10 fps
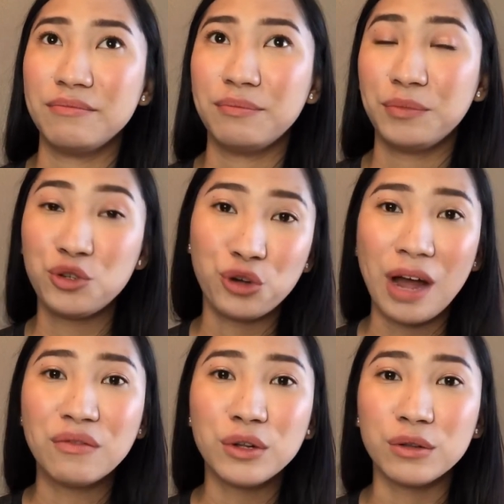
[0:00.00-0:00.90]

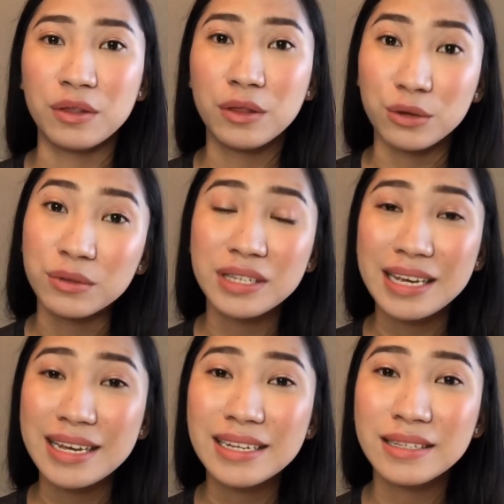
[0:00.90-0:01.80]
travel
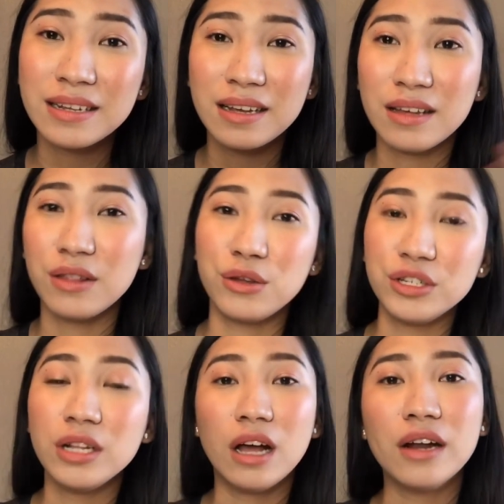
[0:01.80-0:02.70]
enthusiasts? There's
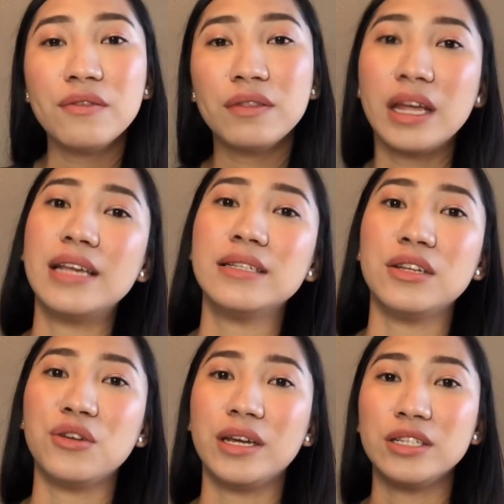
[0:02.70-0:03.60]
a lot of things that
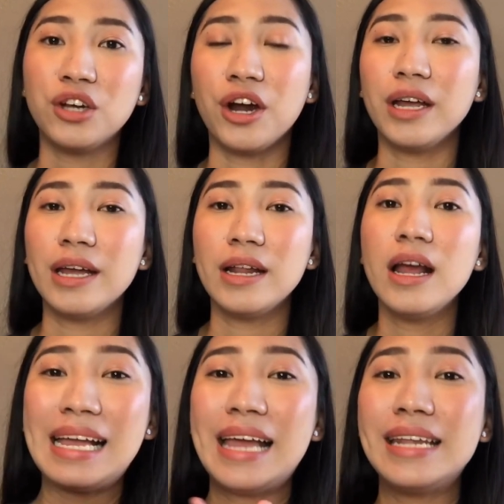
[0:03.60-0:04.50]
you can target,
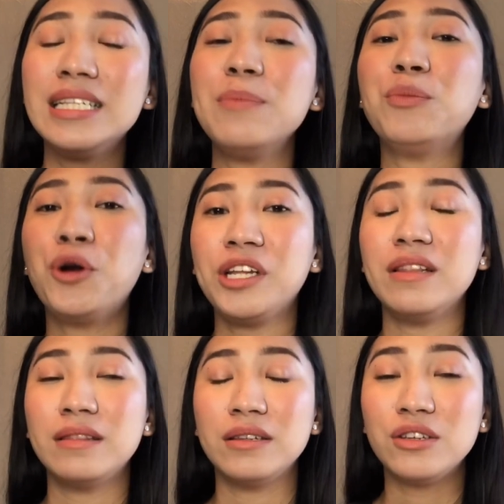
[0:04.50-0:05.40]
and it's
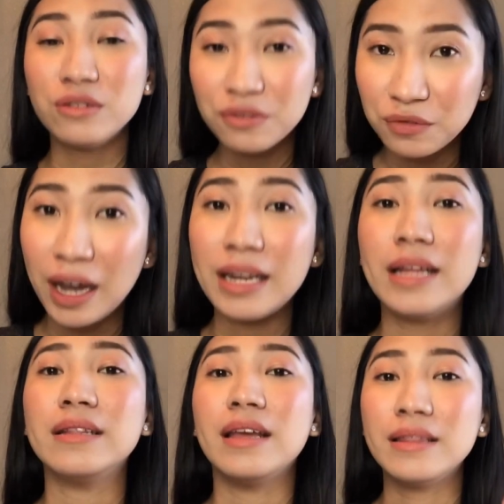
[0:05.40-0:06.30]
important that you define
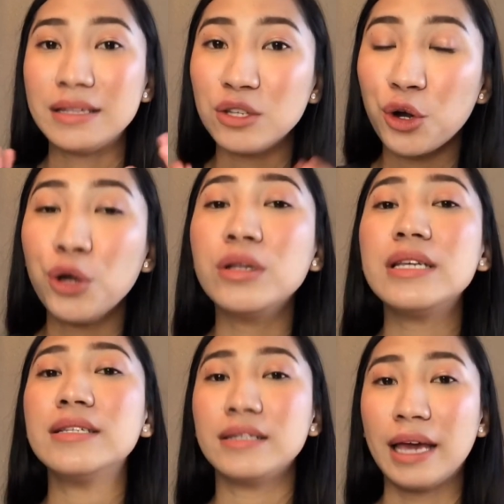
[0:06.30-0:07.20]
it in this early
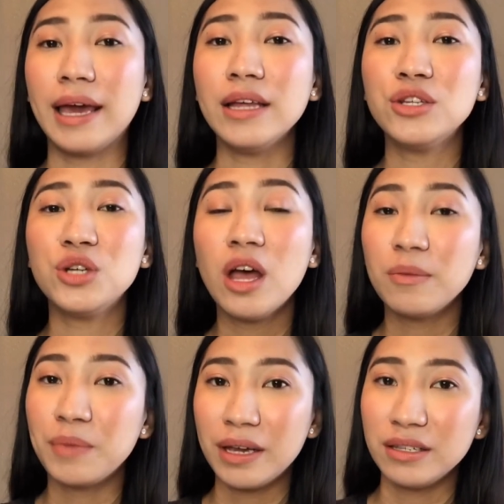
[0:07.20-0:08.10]
stage,
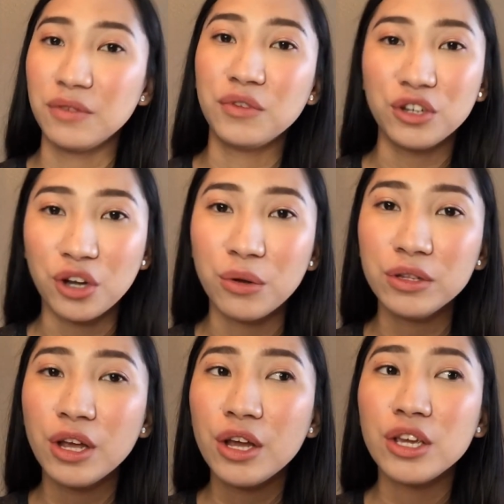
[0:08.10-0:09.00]
because if you don't,
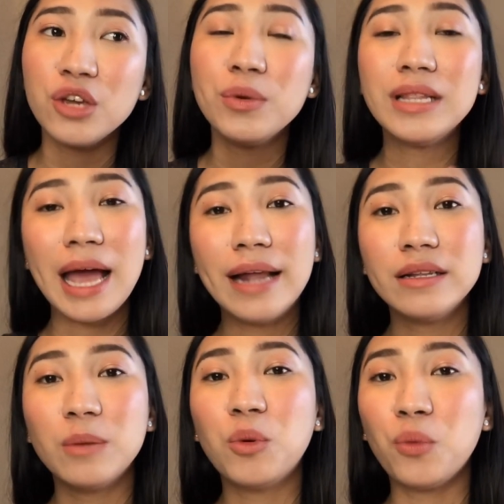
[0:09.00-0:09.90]
you will end
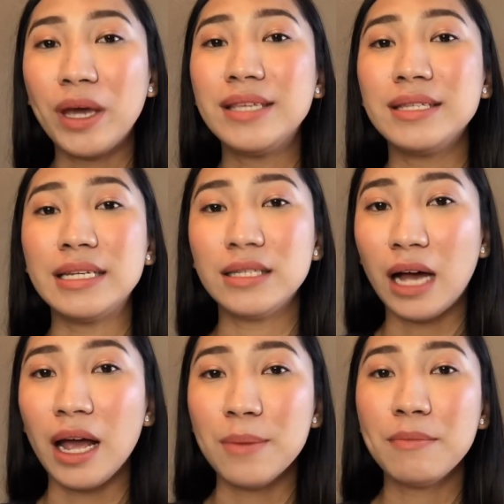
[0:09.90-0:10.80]
up wasting
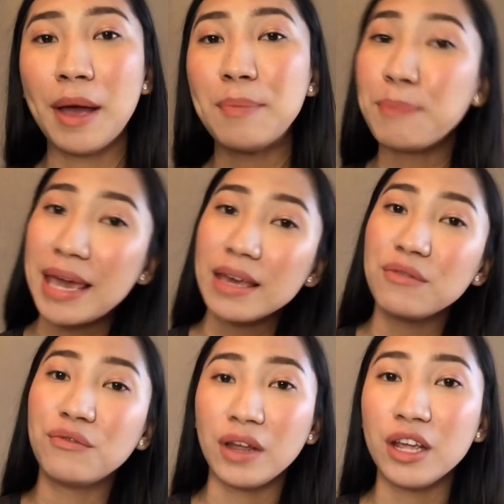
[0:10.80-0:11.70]
time and
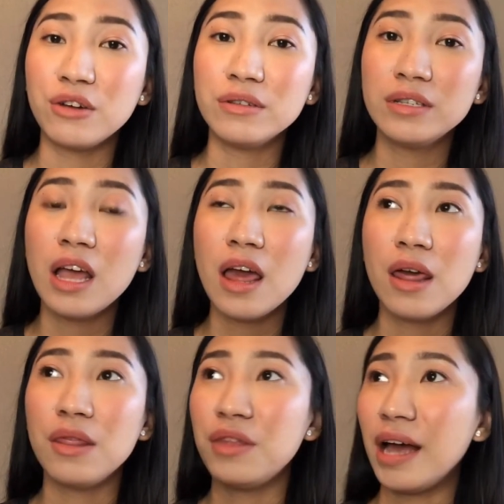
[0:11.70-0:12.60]
making videos
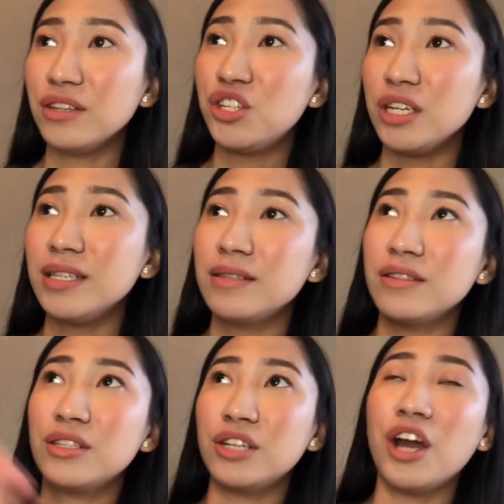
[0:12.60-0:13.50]
that just
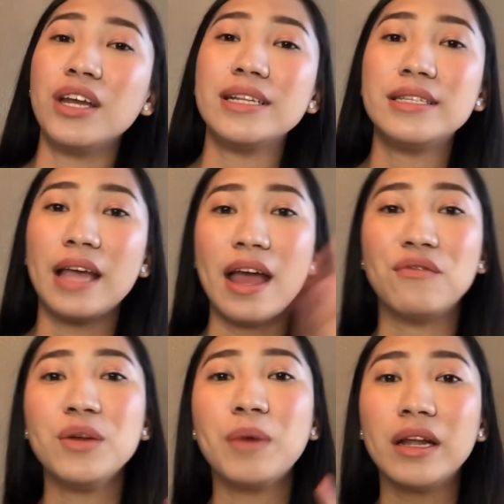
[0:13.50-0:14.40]
targets
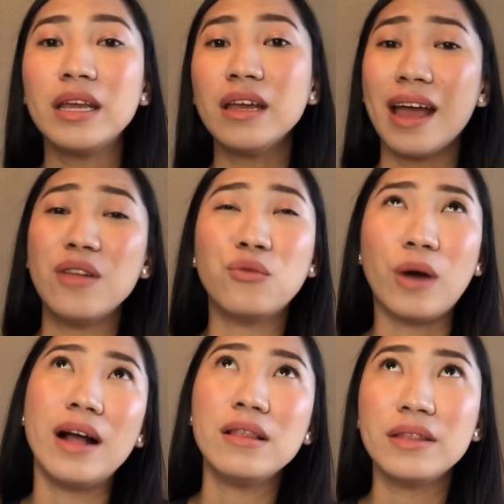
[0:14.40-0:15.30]
everybody. And
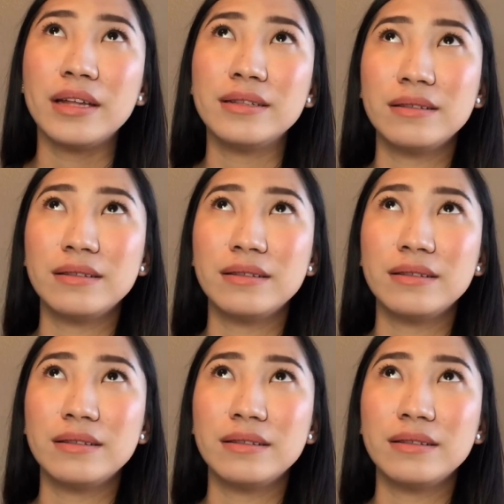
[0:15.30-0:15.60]
while that